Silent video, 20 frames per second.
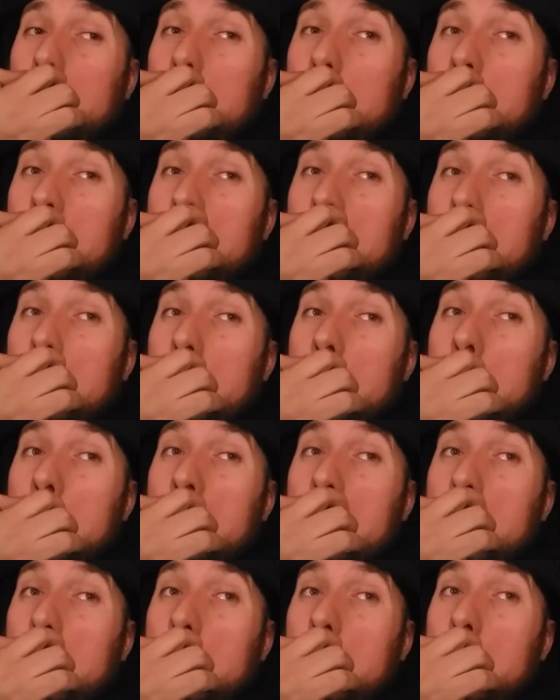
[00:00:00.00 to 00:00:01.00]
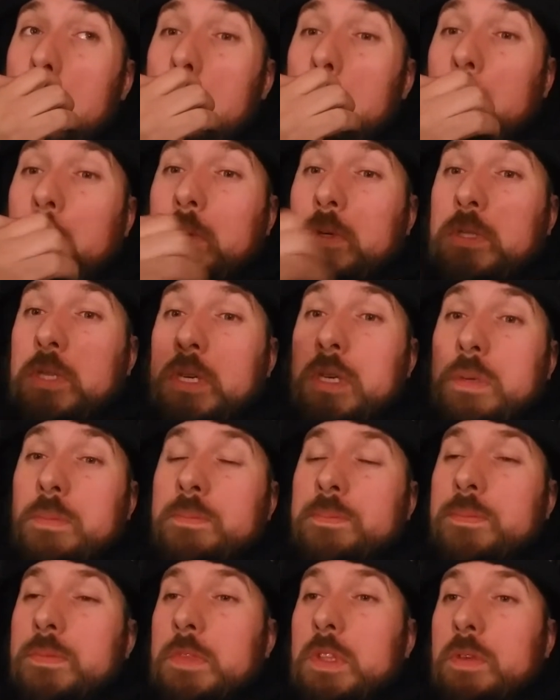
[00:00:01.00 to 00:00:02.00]
So yeah, we'll
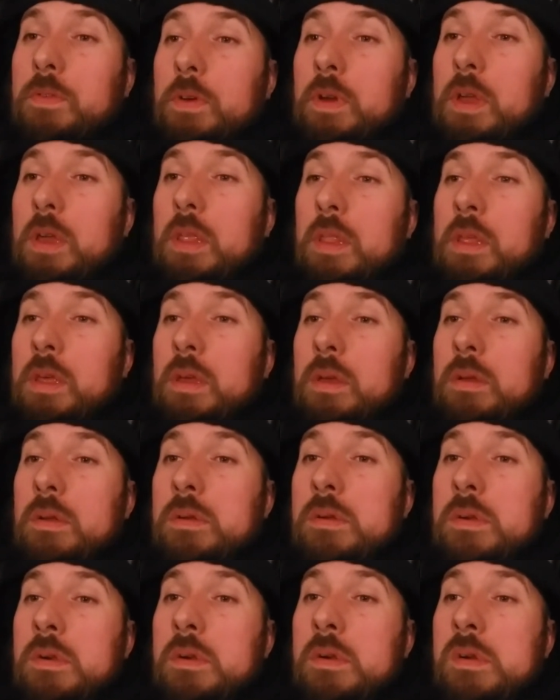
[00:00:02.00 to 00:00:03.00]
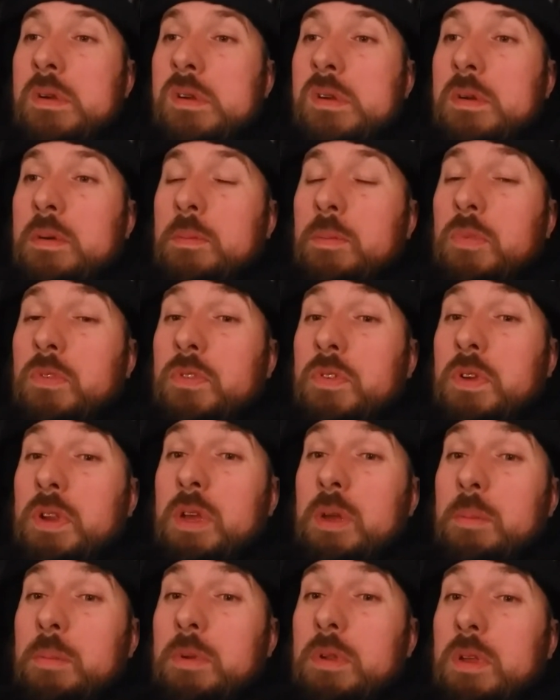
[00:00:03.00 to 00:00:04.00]
see if I get there.
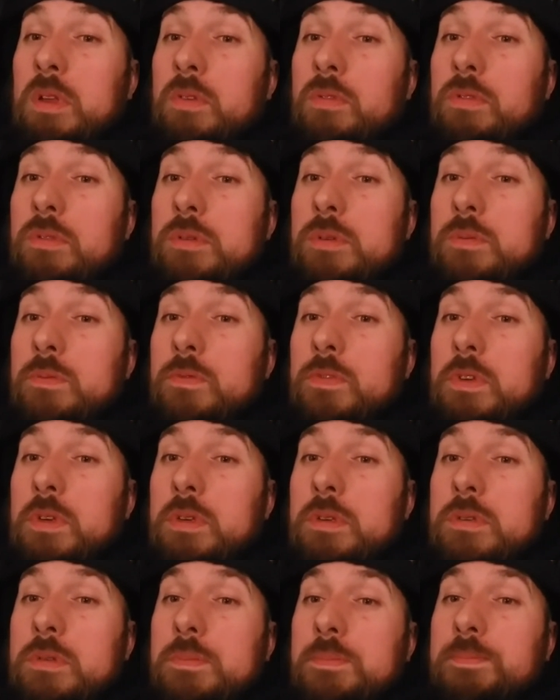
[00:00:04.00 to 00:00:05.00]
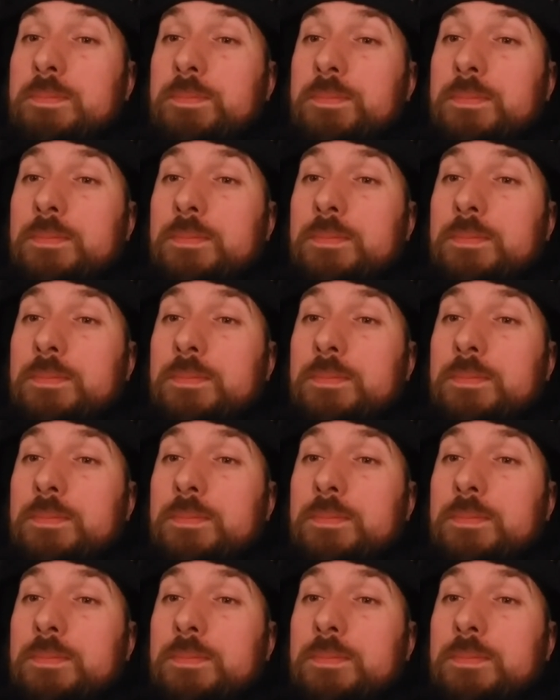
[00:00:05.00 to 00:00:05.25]
For now, I'm going to give you some figures.